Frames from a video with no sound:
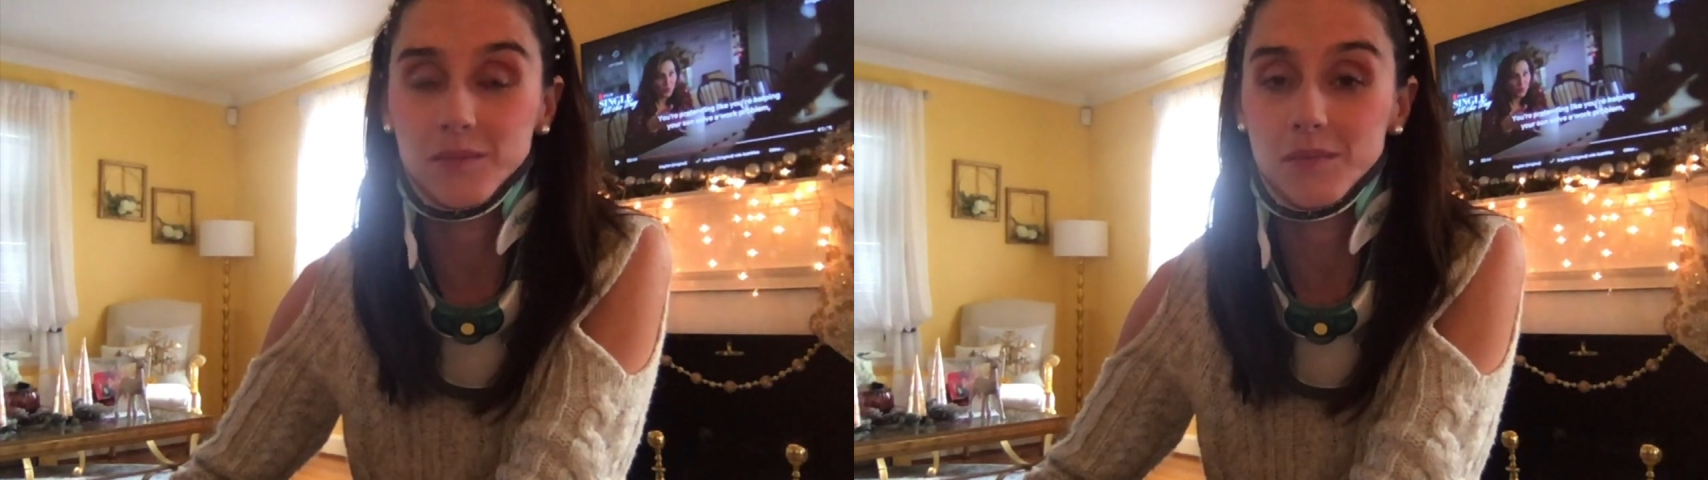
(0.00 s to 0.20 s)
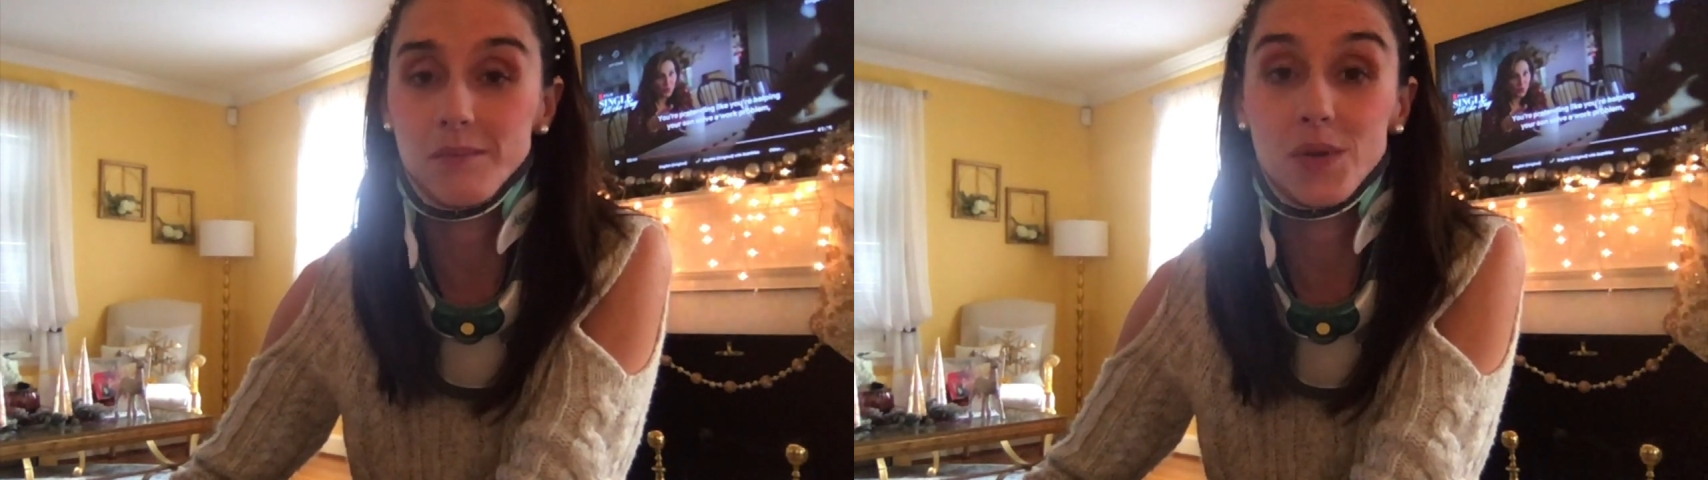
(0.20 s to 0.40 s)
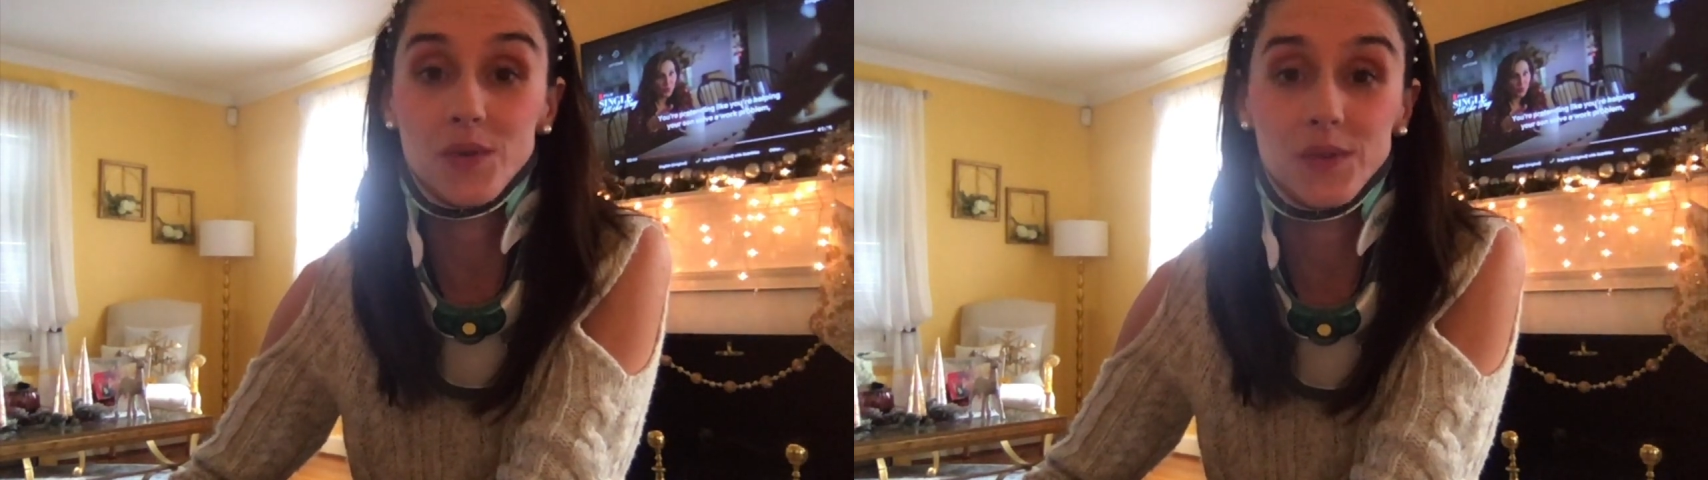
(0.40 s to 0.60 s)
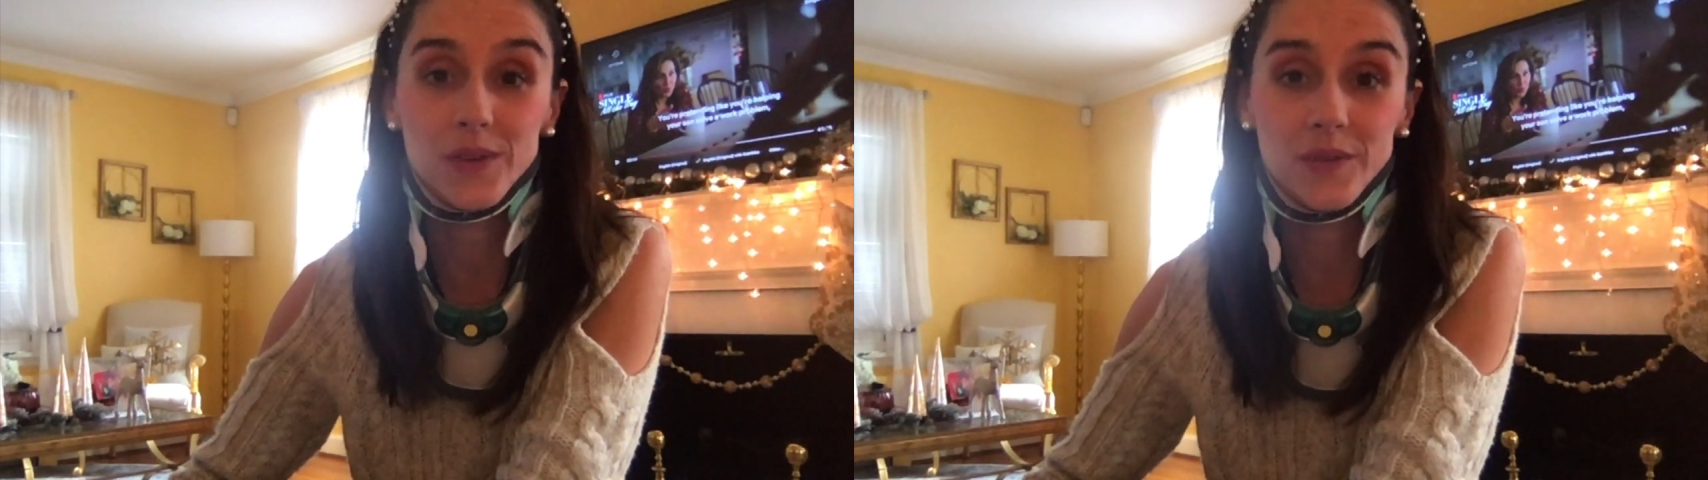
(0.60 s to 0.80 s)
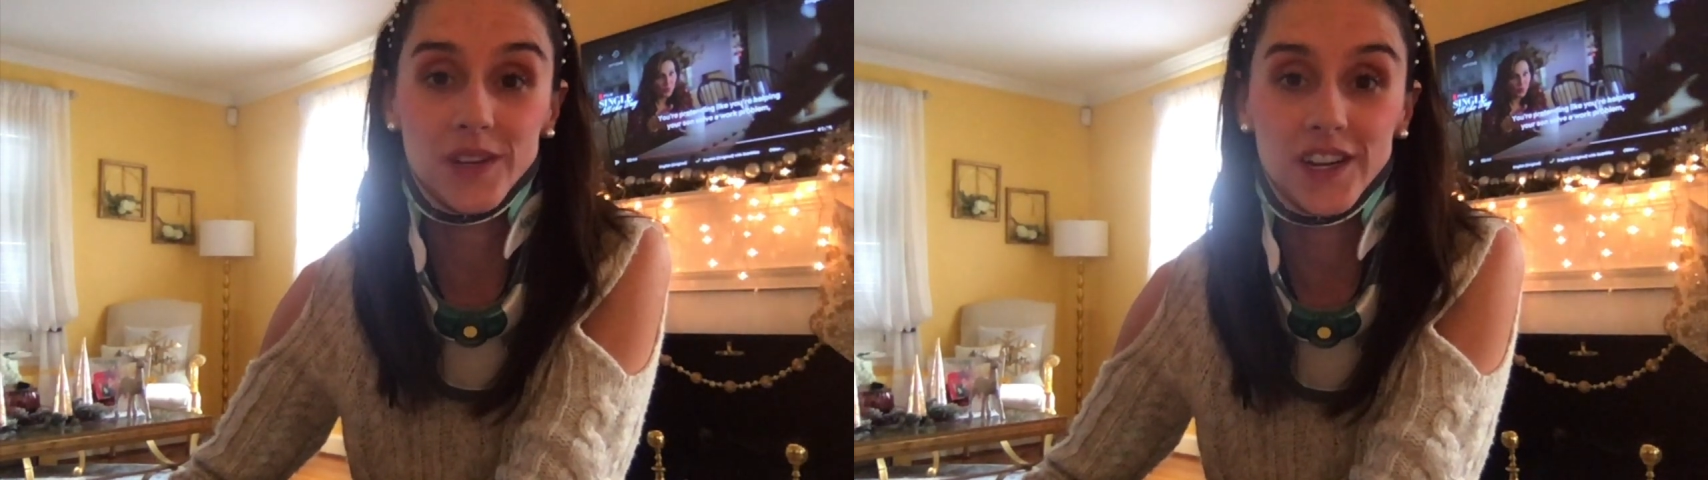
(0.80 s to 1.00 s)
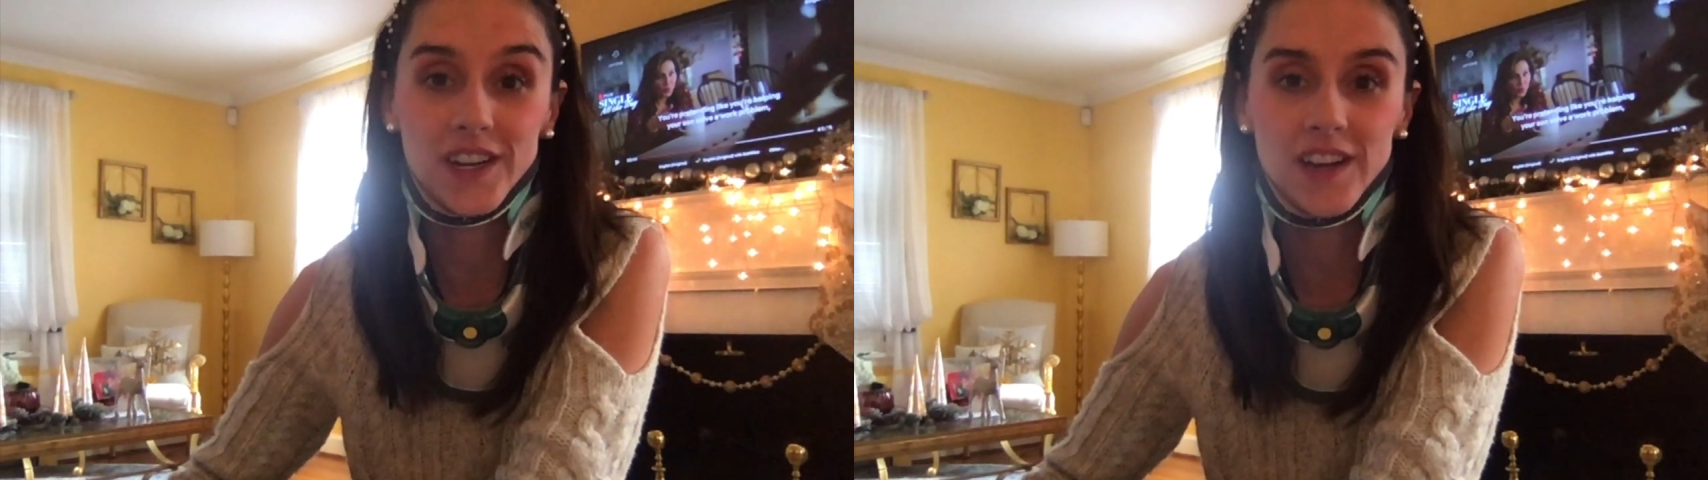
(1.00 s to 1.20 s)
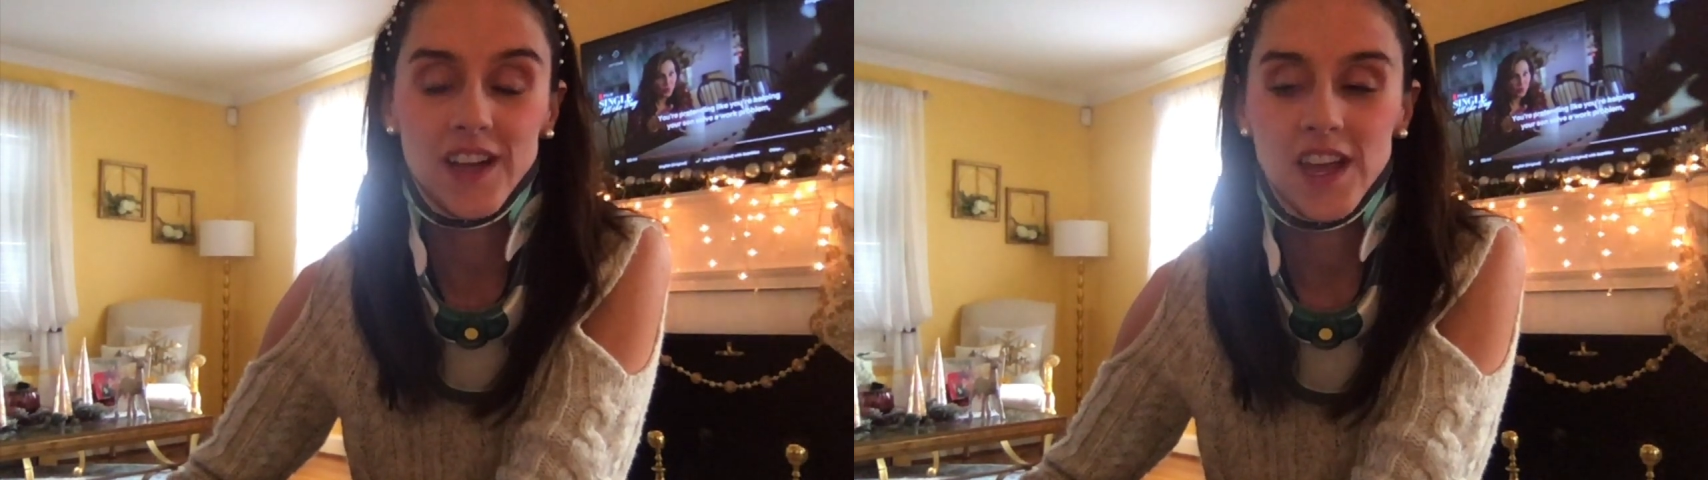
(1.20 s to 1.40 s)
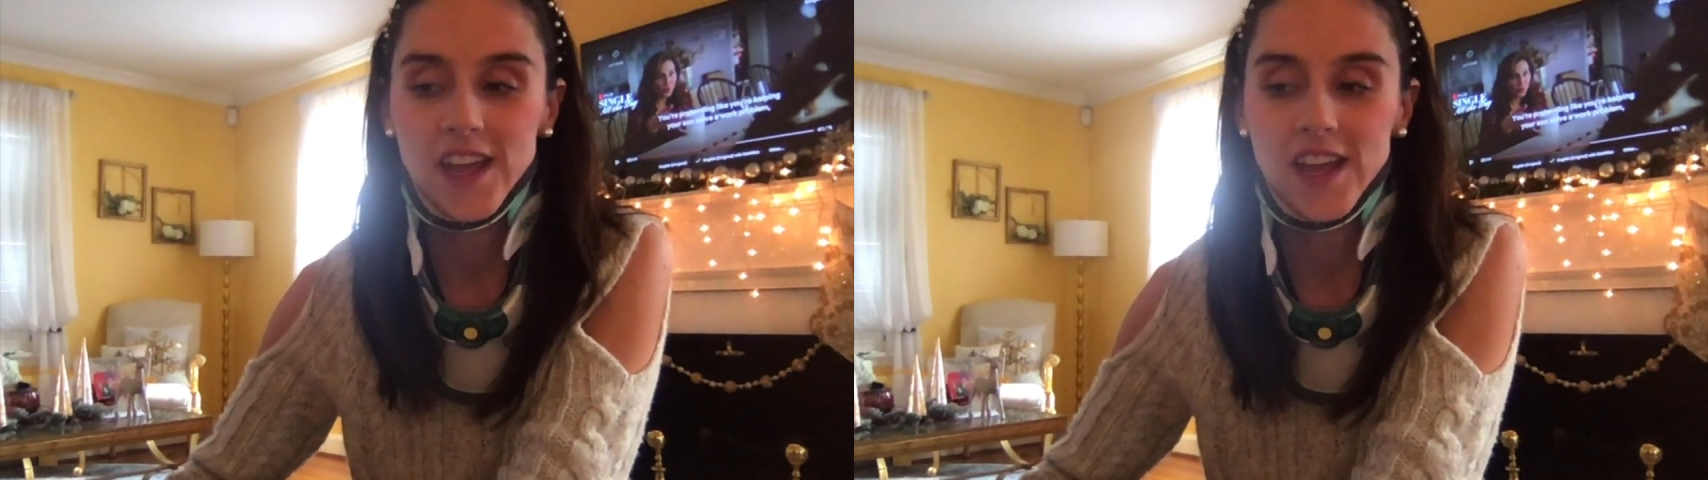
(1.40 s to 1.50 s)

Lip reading: mood ruiner.